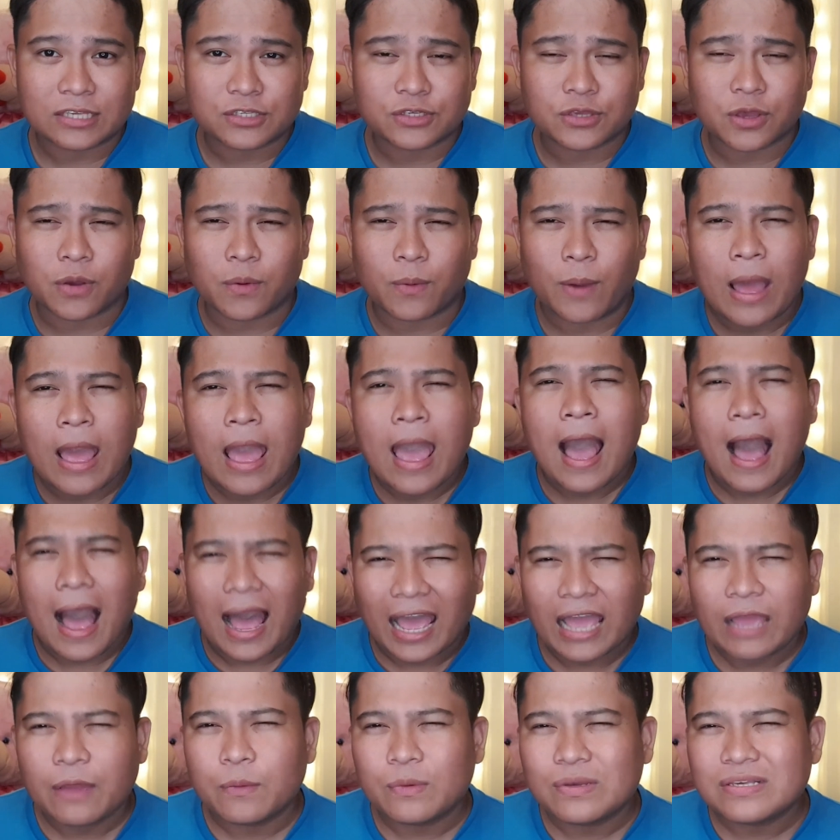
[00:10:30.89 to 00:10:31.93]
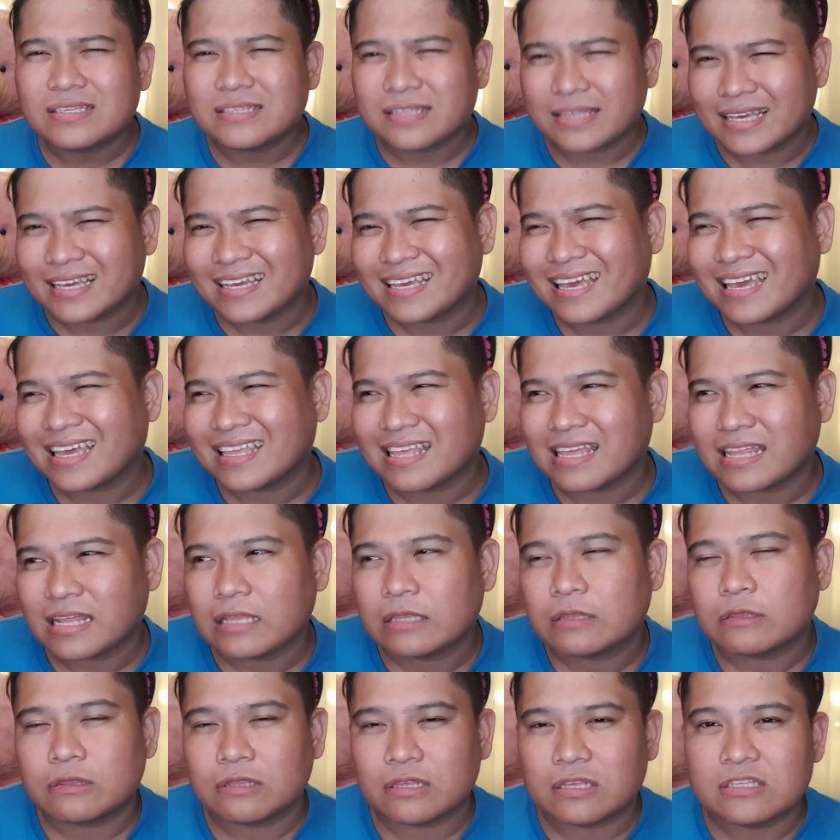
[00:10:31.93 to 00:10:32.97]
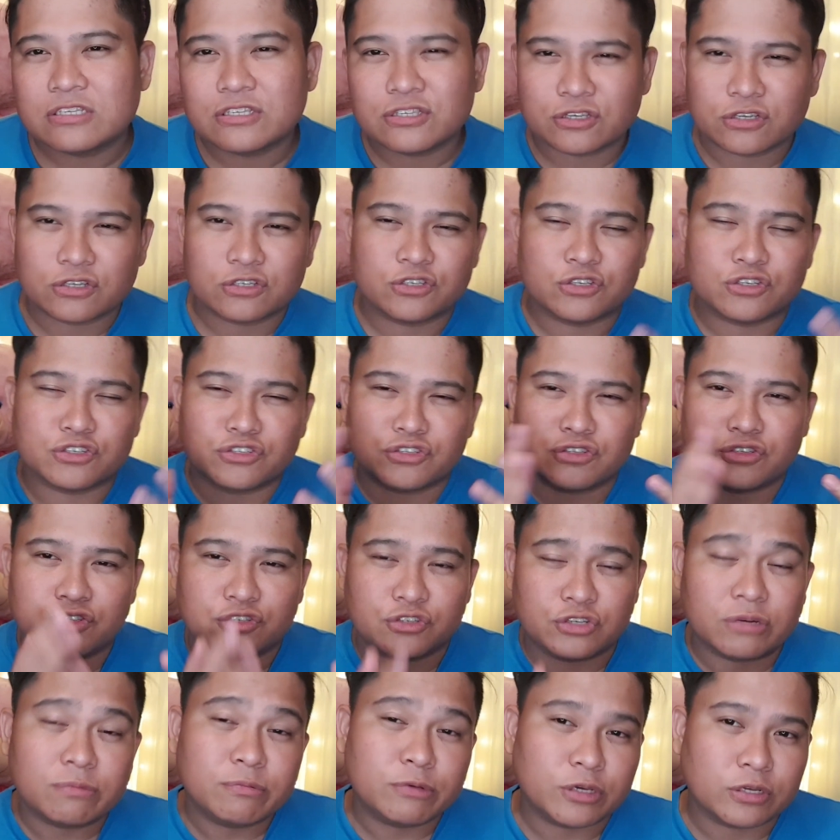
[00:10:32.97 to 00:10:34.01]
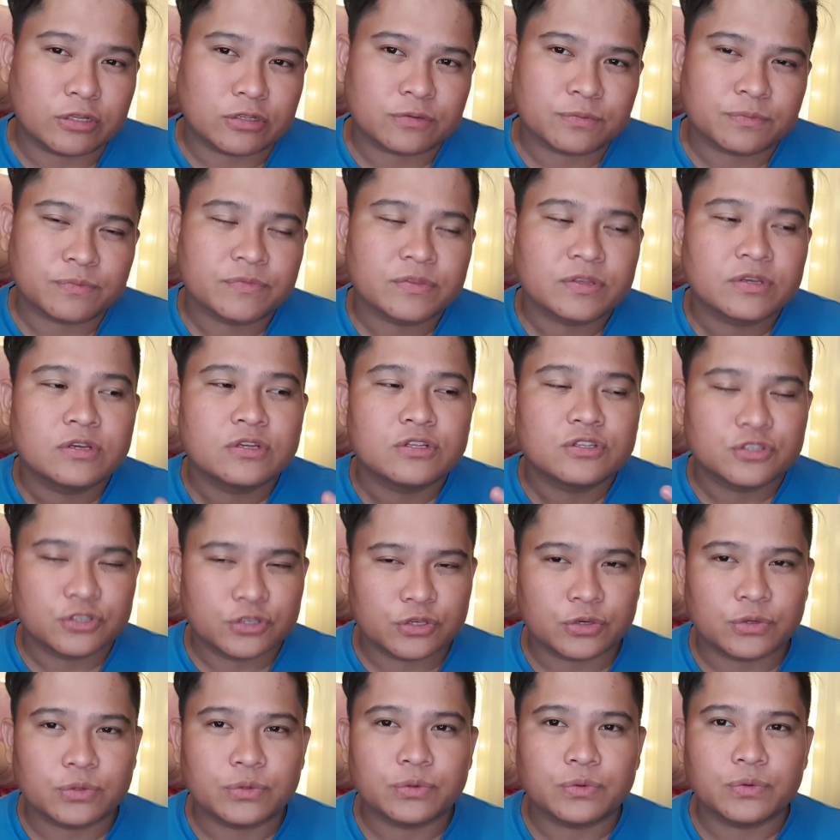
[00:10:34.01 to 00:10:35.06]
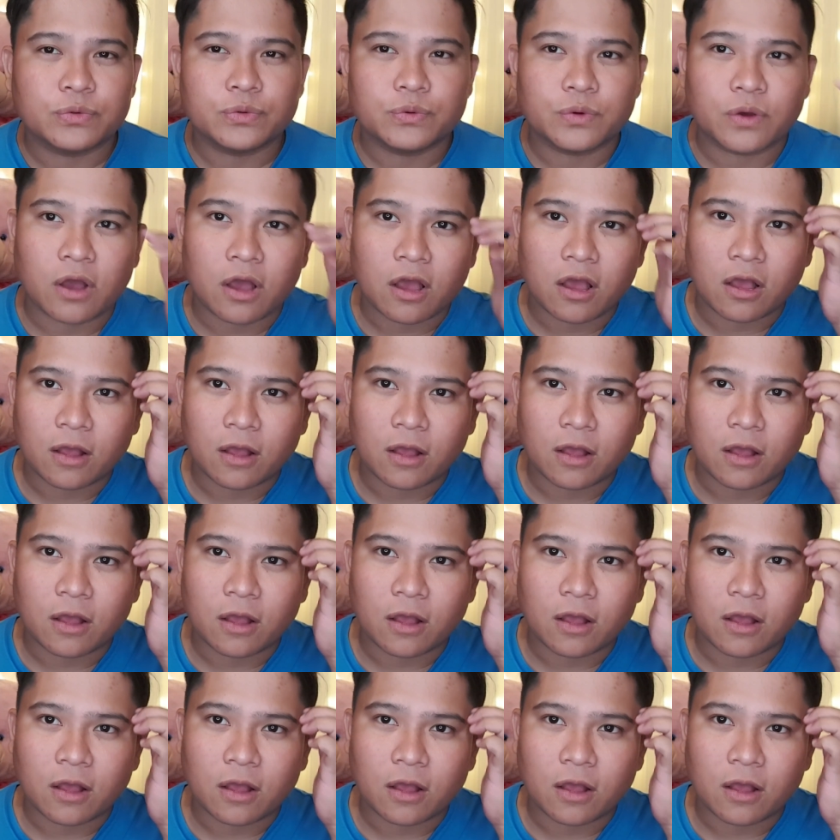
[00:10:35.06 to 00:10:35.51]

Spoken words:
So I was thinking that it is a tribute to,